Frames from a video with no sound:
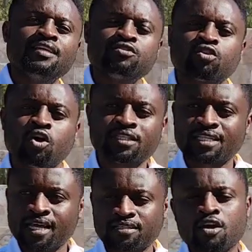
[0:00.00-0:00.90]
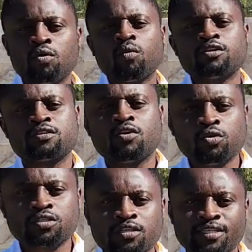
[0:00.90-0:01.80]
into context, what's
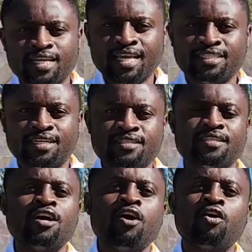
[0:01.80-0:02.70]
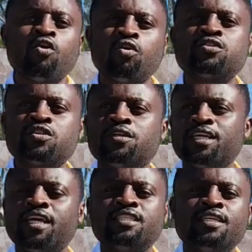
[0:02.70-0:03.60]
Gold Study Agency? Gold Study
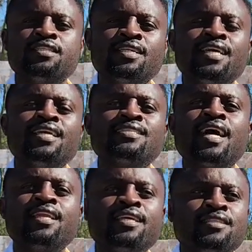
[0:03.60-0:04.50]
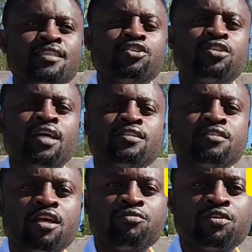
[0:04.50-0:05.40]
Agency is an international
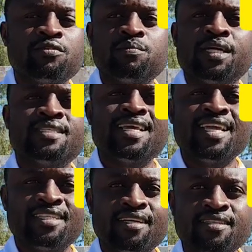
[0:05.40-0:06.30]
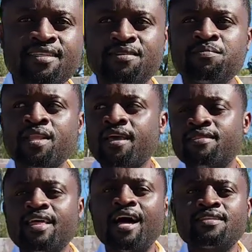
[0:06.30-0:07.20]
student recruitment agency
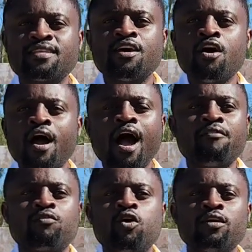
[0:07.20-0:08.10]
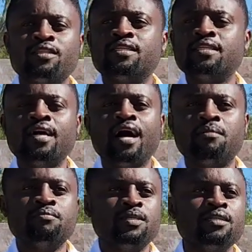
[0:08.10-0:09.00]
that have got the,
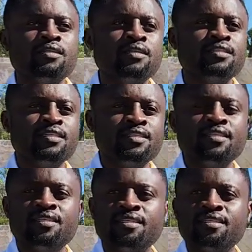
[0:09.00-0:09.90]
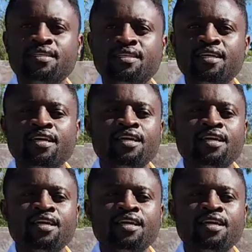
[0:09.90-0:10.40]
um, the, the, the, the,